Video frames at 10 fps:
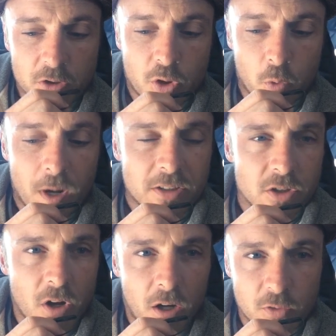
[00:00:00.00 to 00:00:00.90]
correct
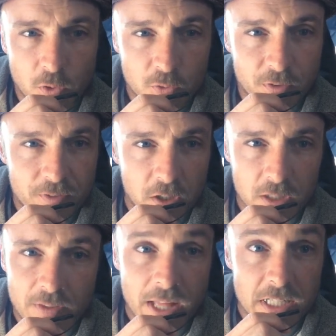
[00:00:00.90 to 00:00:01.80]
a dog so
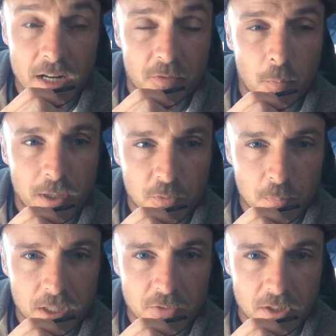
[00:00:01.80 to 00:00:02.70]
severely that he never breaks
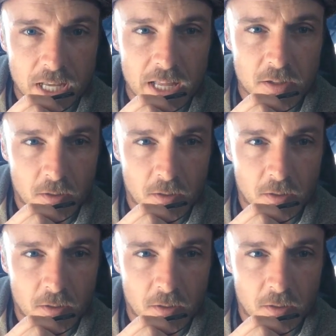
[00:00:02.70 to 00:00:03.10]
place again.